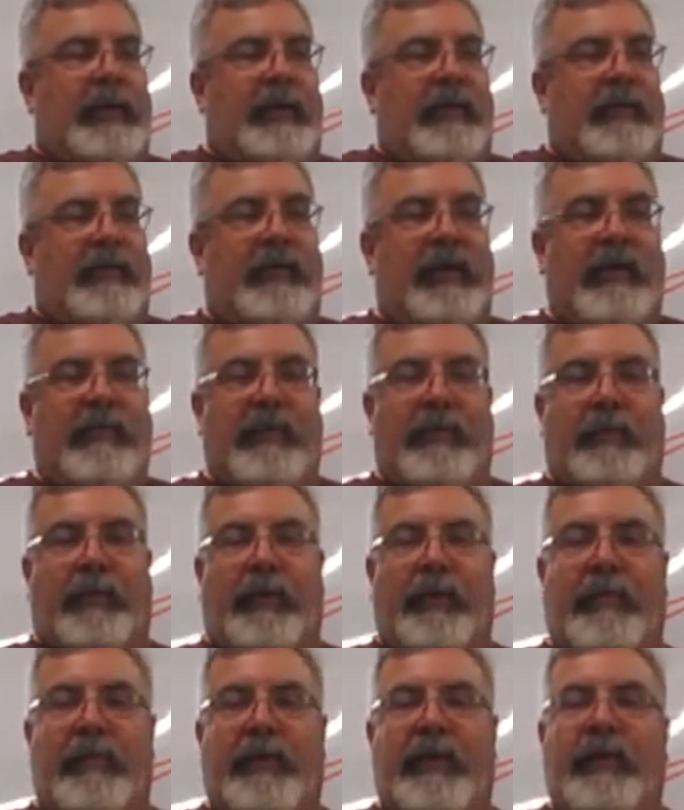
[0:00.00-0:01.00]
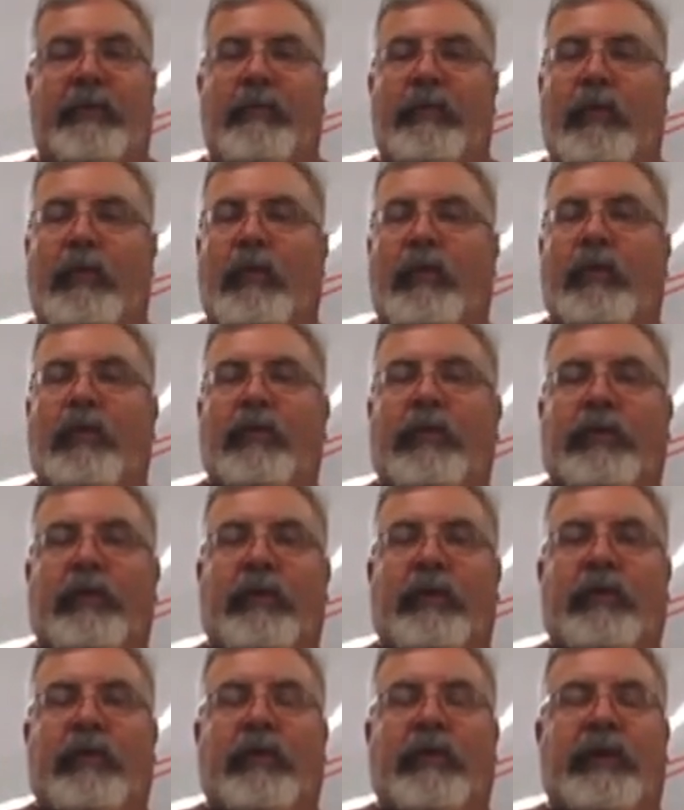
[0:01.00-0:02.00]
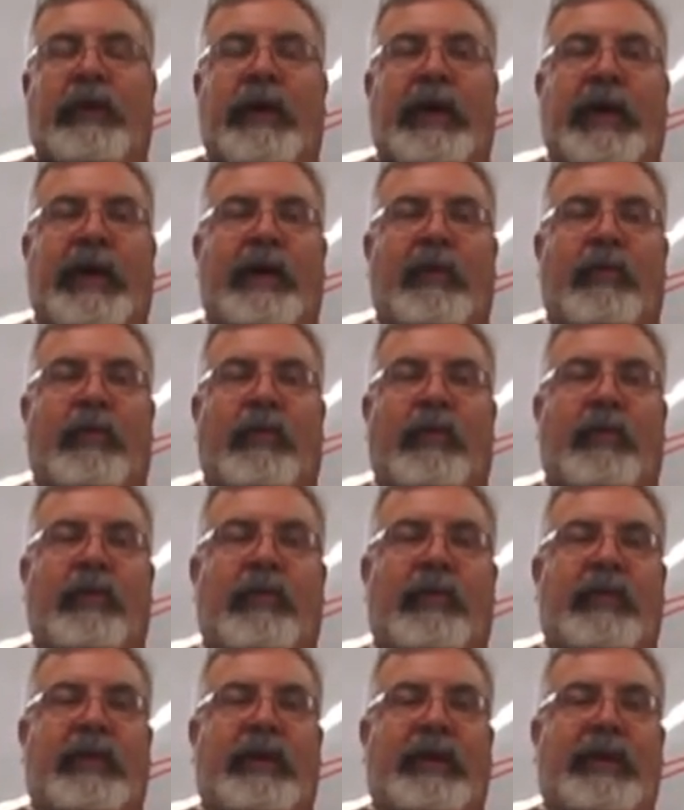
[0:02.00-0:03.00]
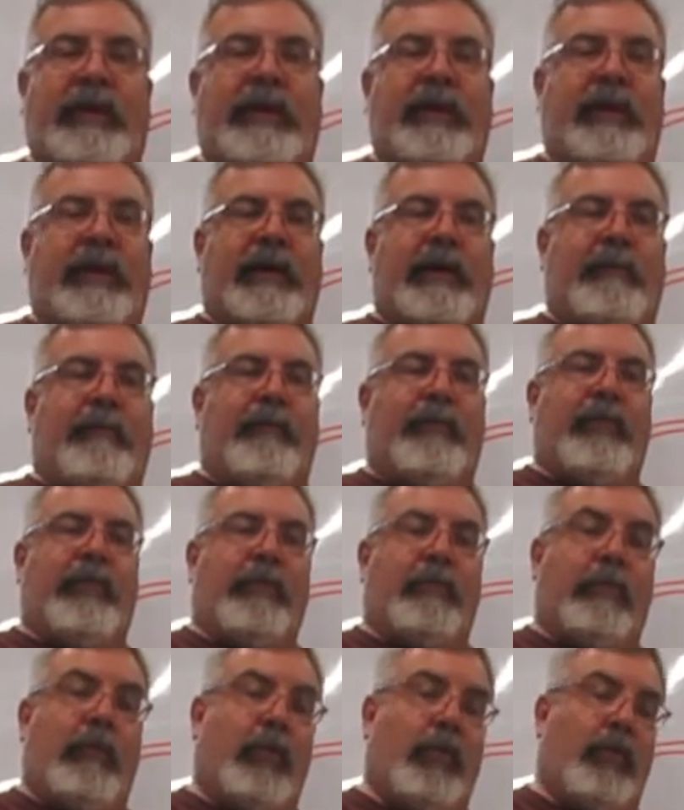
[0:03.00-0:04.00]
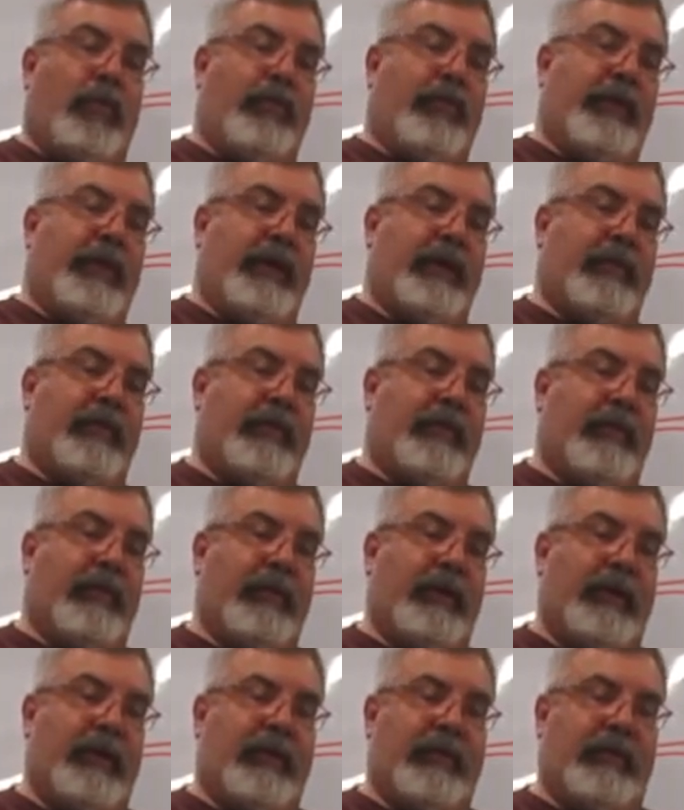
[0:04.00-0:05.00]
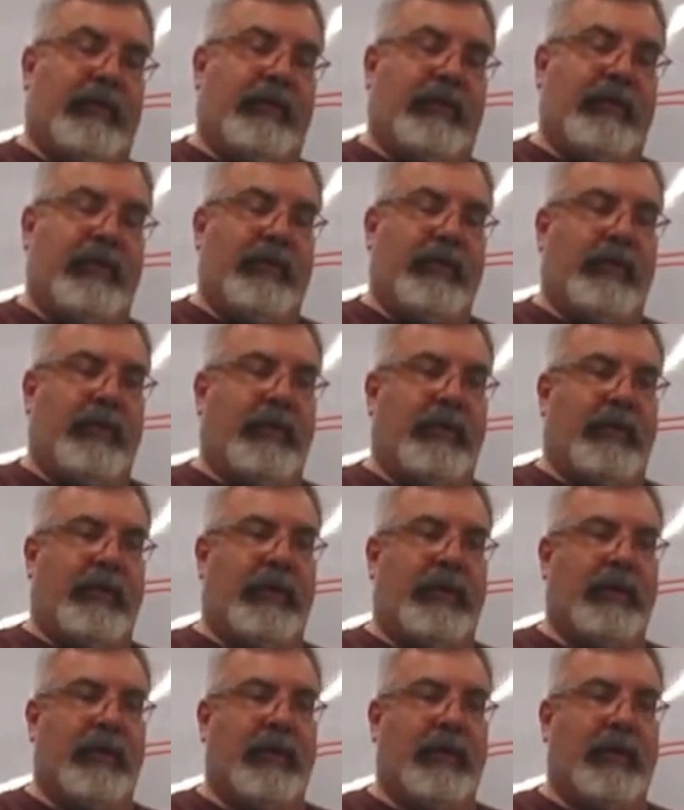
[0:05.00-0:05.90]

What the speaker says: If you have a permanent mold or that, or you're heating up the mold that it's going into,